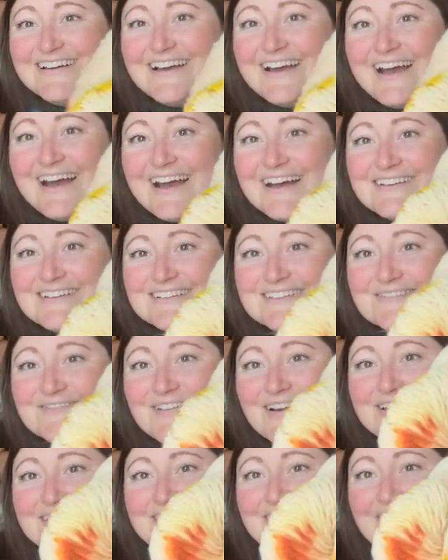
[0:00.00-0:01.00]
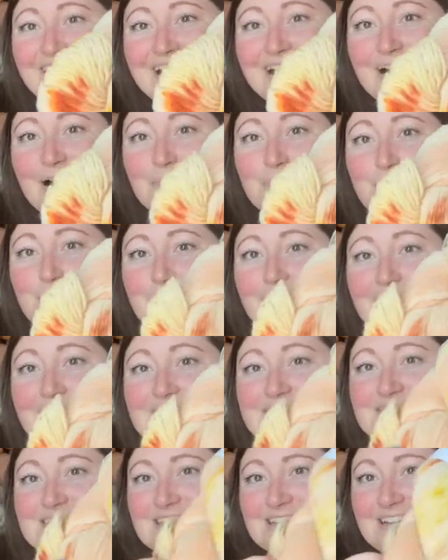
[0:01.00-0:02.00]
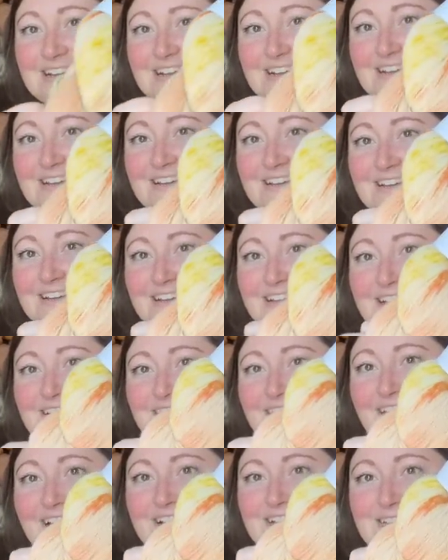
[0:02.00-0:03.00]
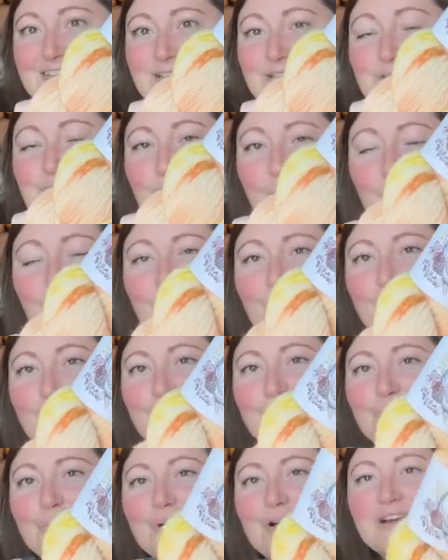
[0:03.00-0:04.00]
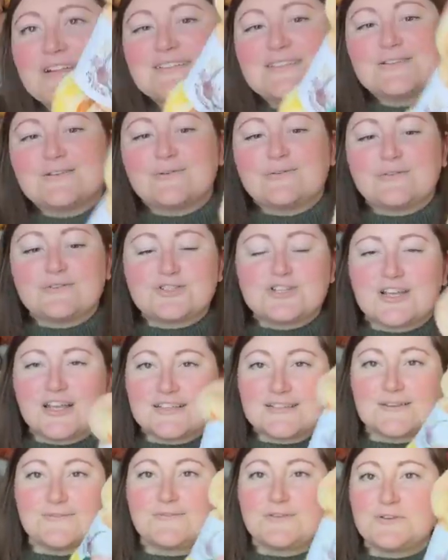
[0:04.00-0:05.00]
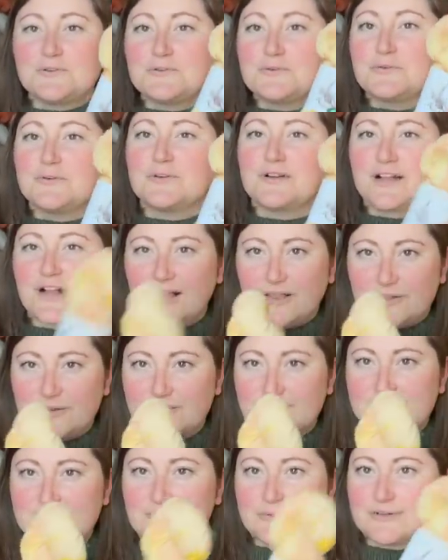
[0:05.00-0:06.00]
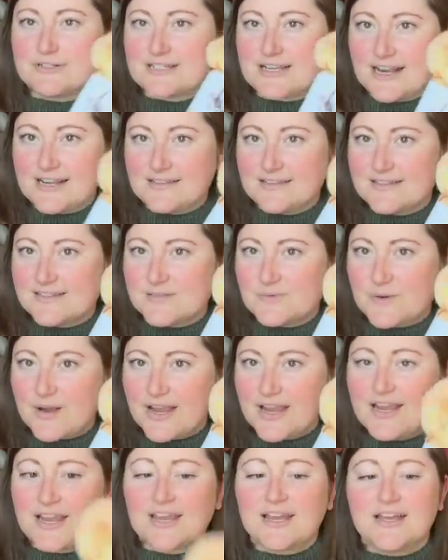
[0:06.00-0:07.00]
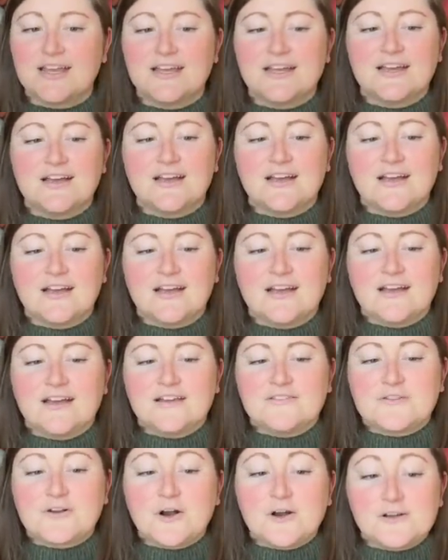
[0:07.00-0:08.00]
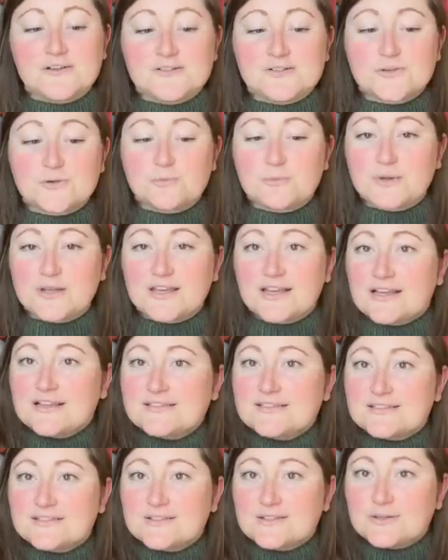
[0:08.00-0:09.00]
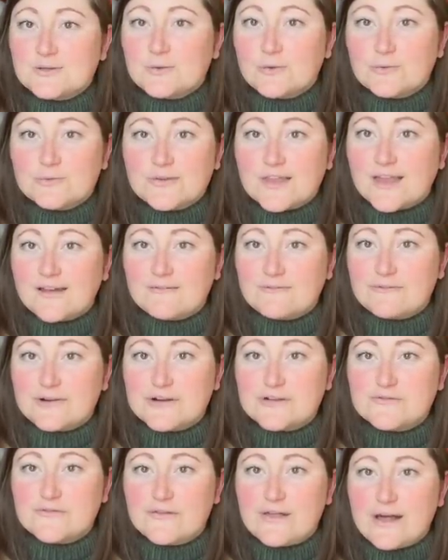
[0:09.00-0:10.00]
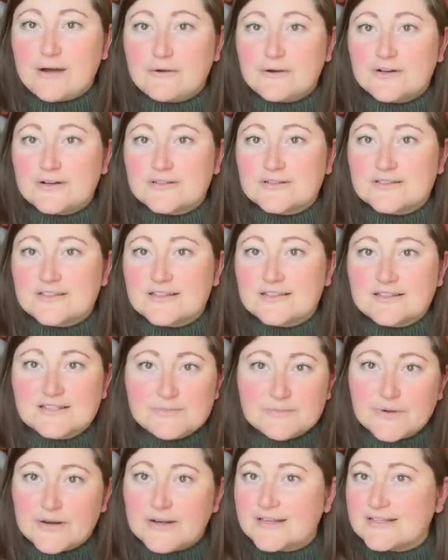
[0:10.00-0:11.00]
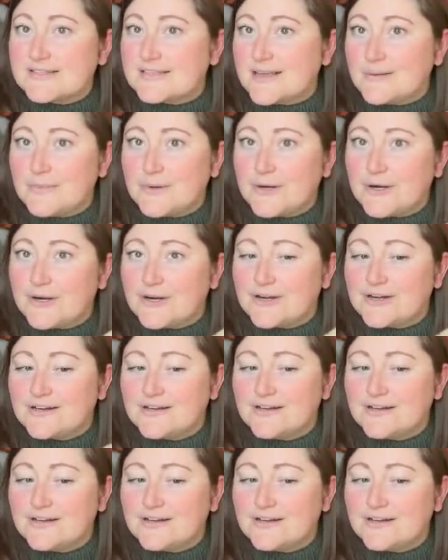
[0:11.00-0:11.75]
I just find that amazing and so cool. And so she has a few colors that were dyed this way. They're also, because you only have fresh flowers in the spring and summer,